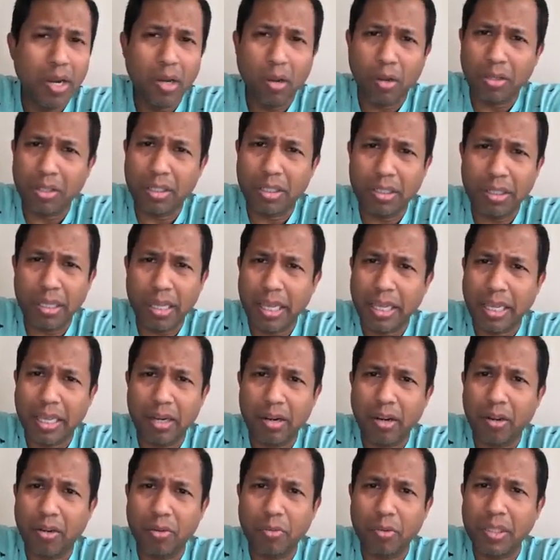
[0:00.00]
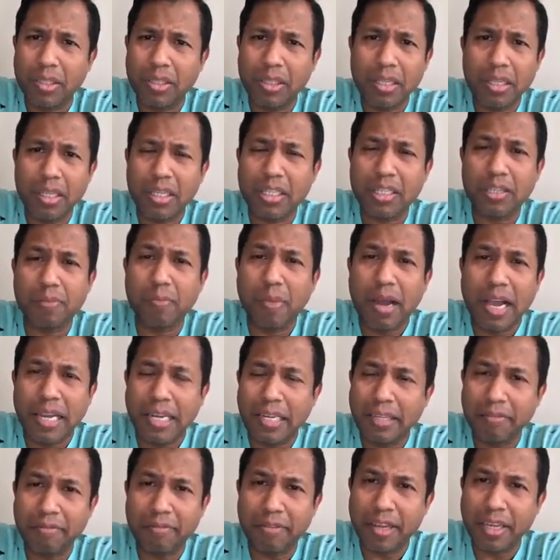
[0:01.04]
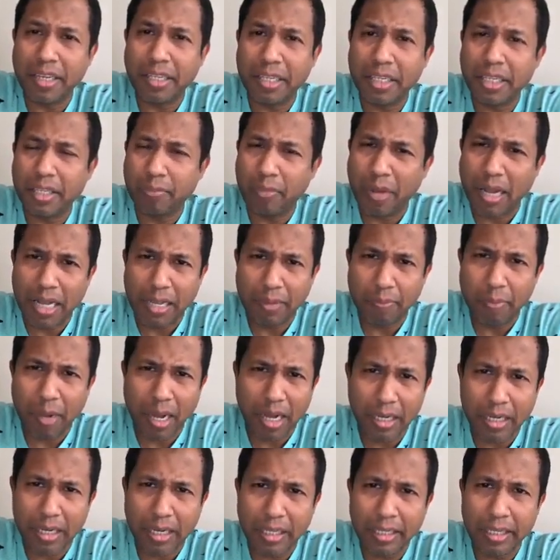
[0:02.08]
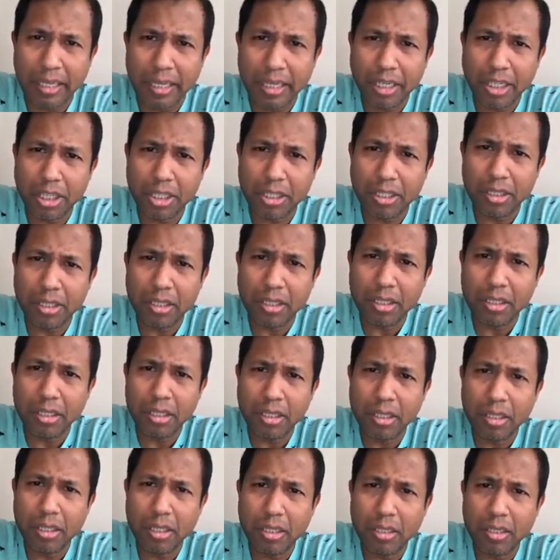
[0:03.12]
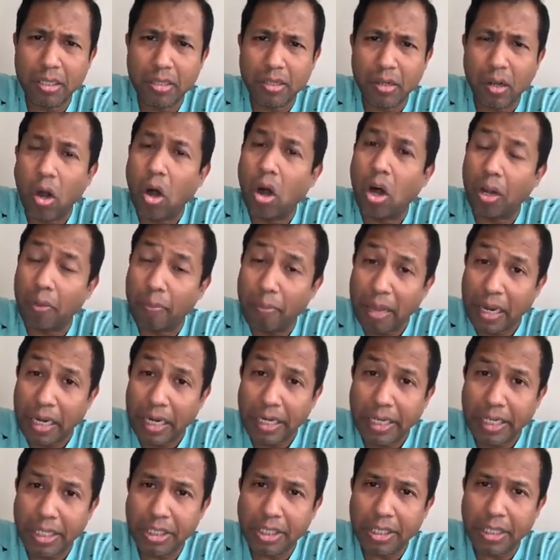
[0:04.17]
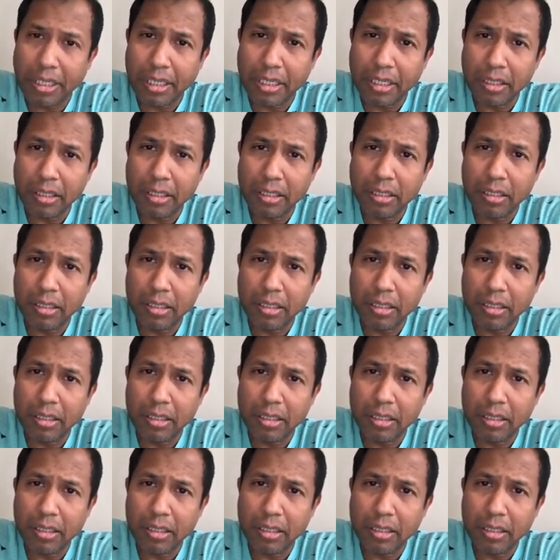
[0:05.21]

not taken on with smiling faces by Bangladesh or Malaysia.